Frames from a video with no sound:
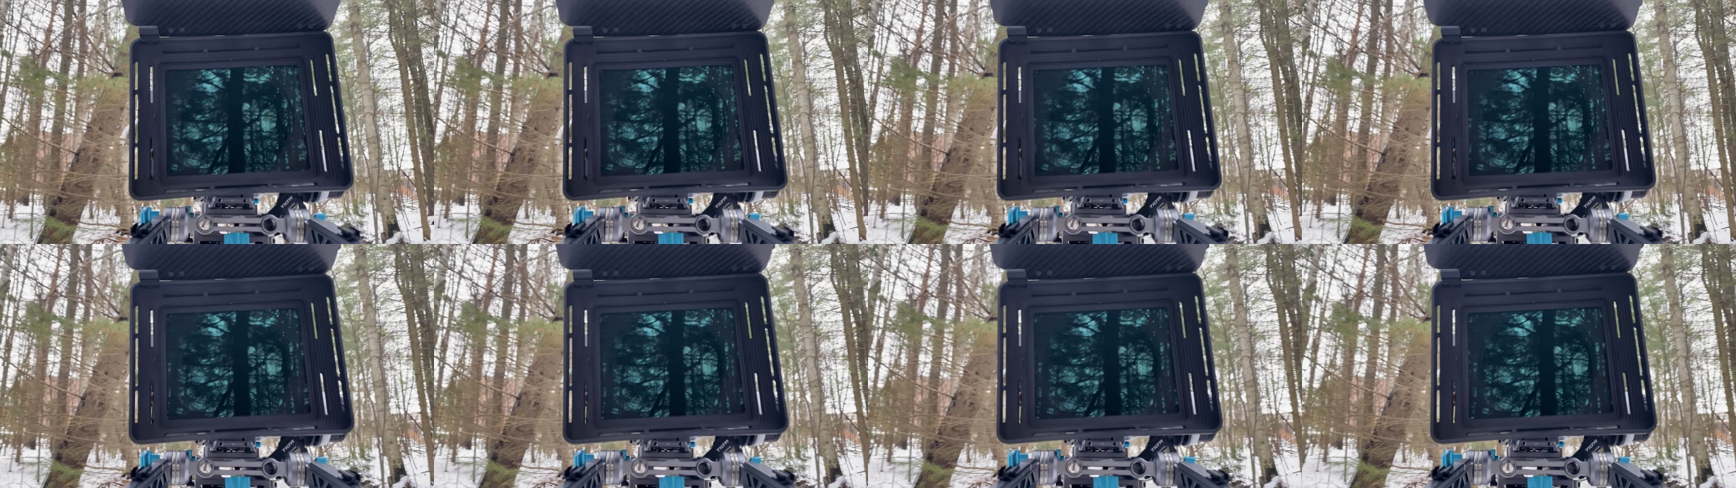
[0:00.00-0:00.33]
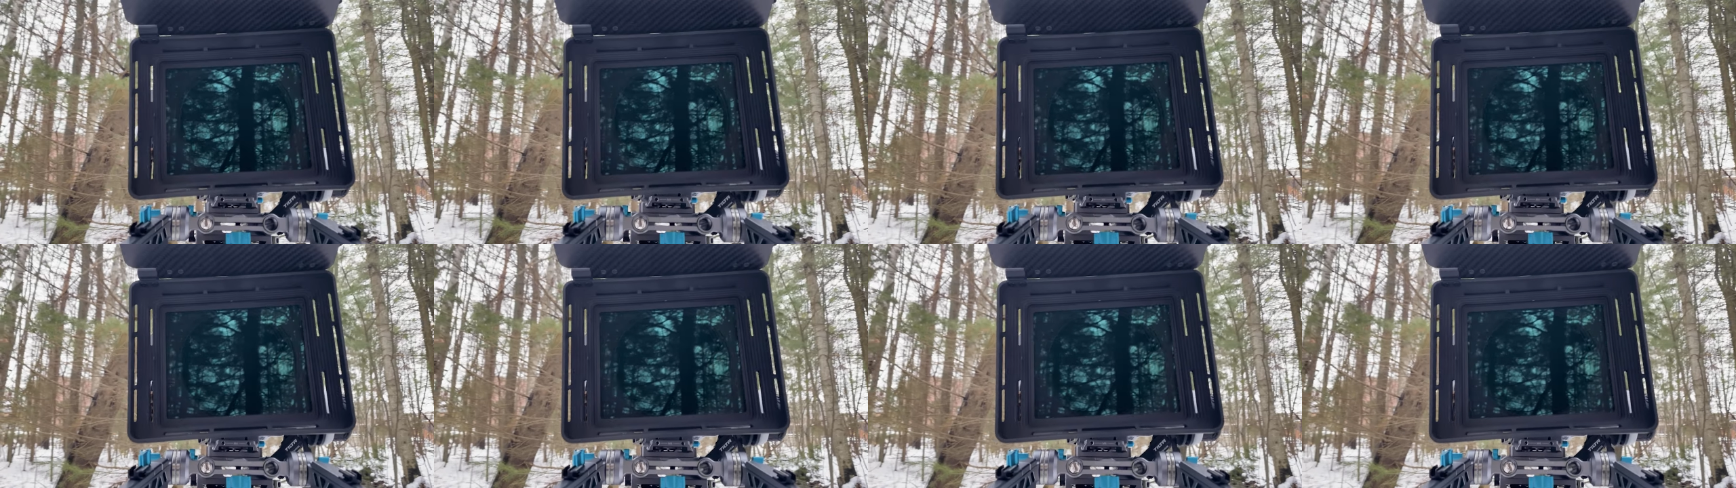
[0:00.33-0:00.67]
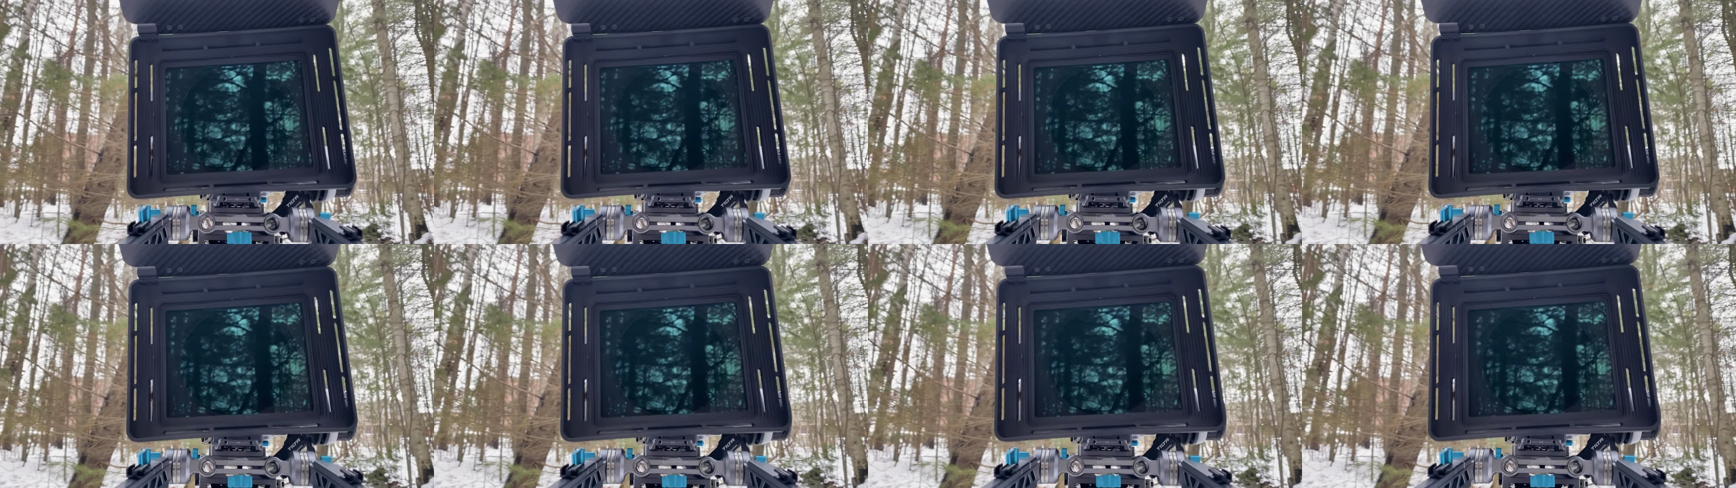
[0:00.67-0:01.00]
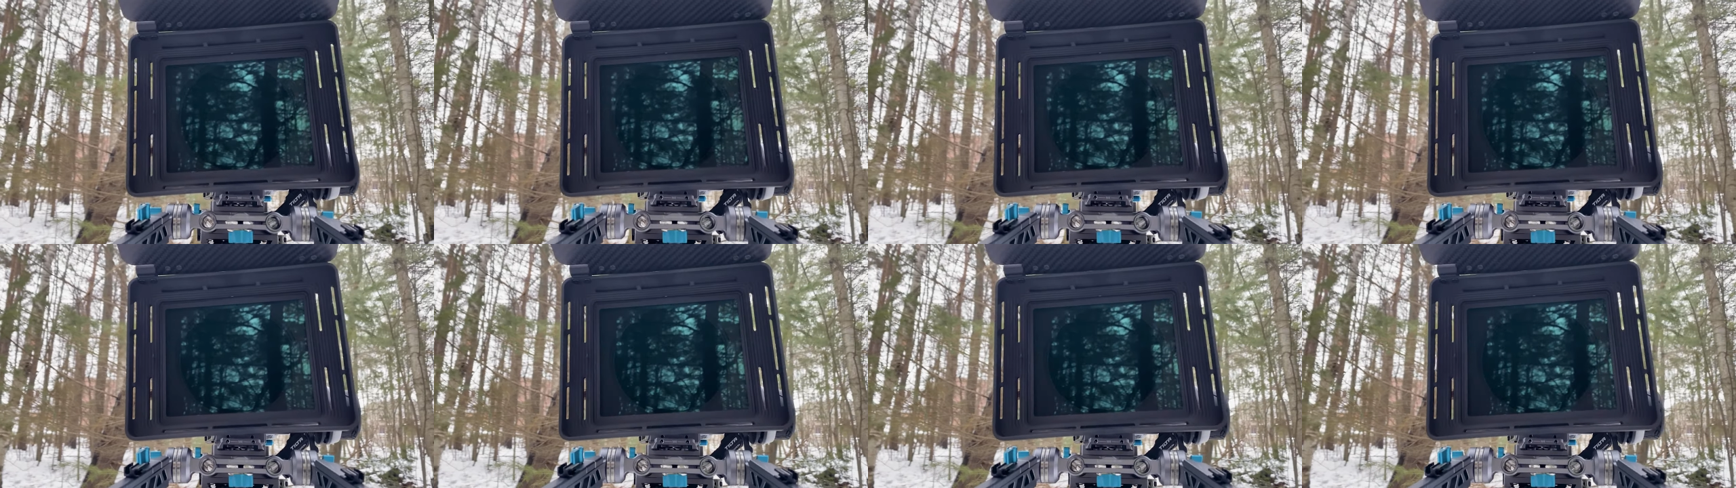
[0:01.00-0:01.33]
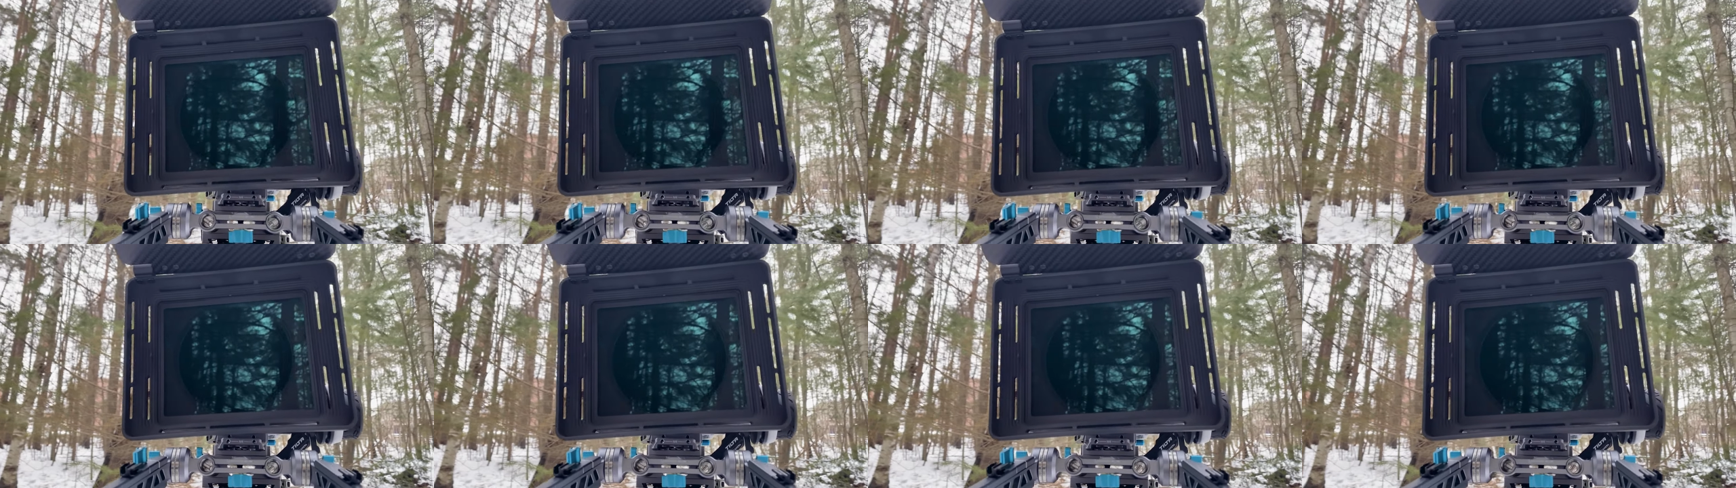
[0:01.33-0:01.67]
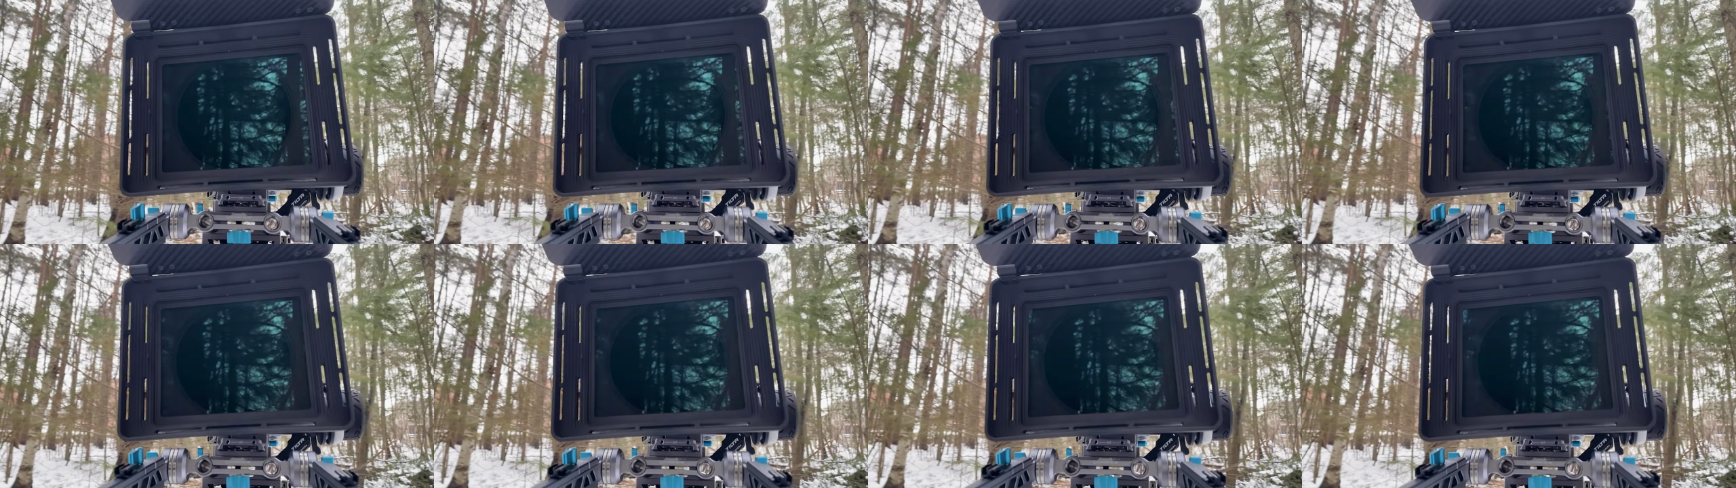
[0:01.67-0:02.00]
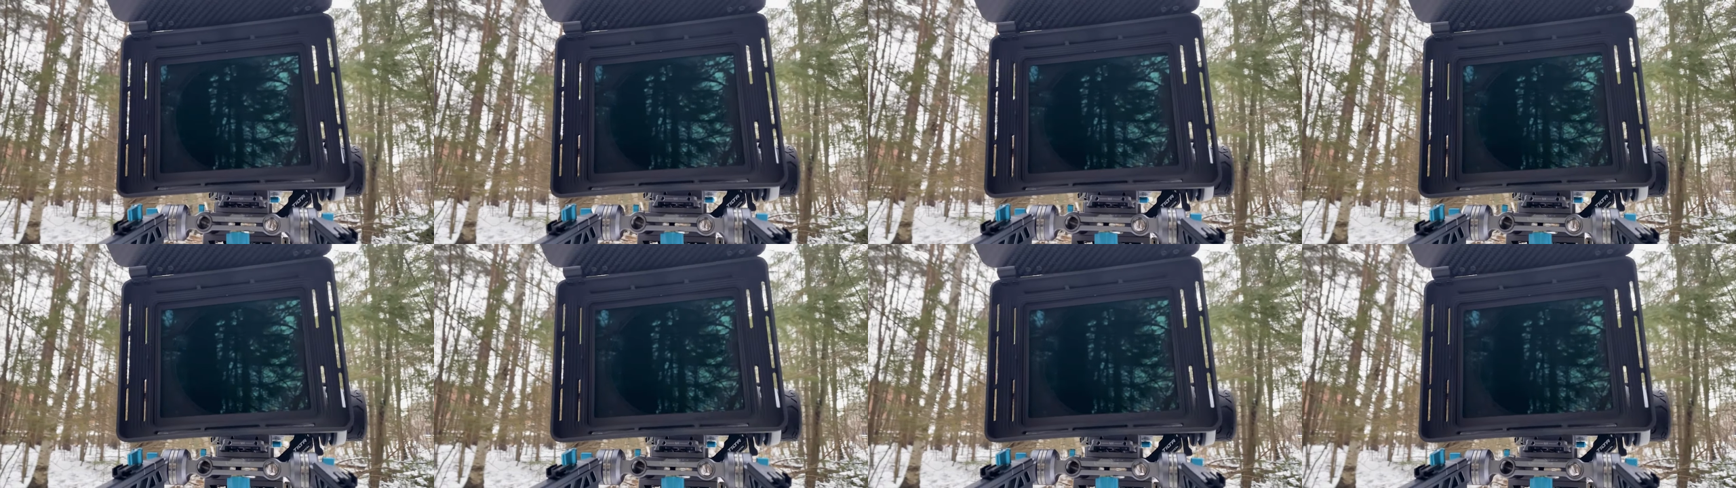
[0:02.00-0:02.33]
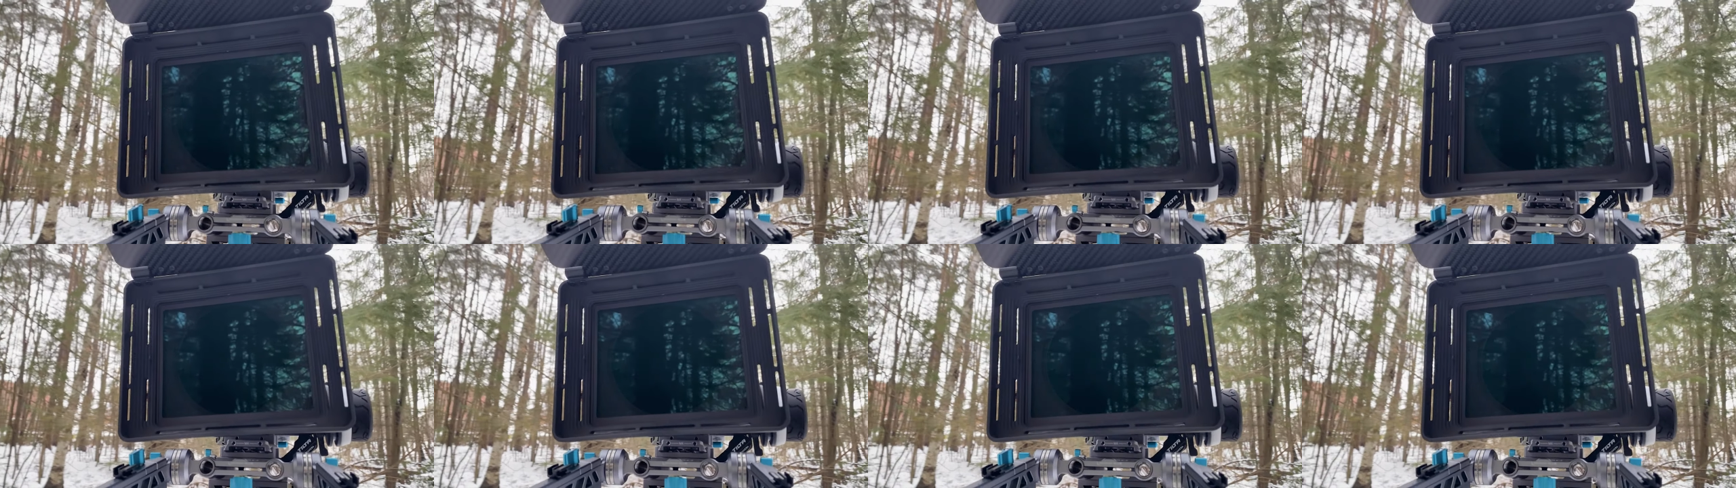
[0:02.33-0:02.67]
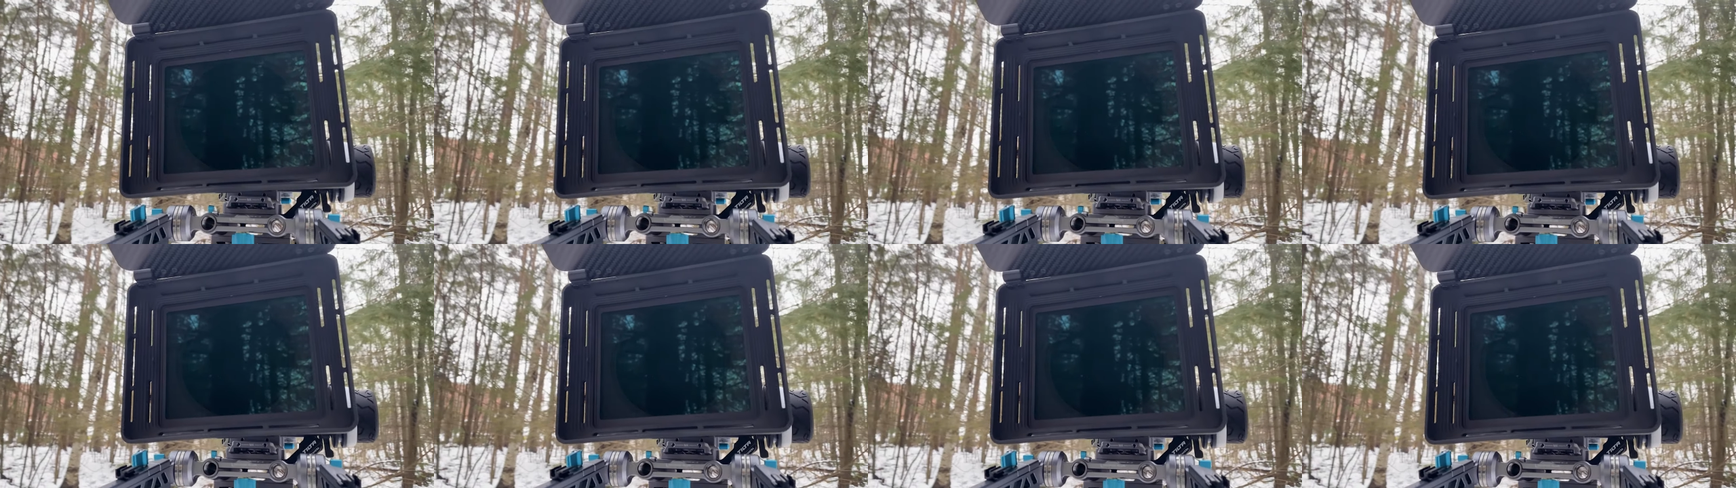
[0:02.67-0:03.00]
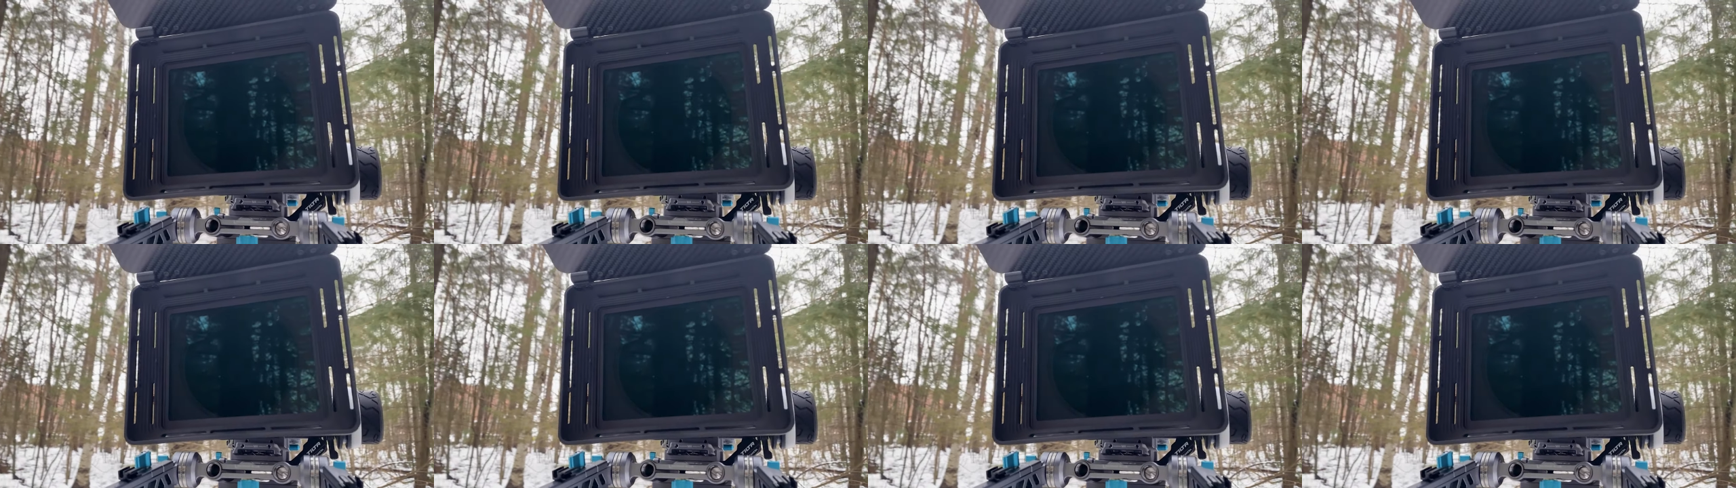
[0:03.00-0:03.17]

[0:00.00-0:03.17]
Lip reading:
No face is visible, so there are no lips to read.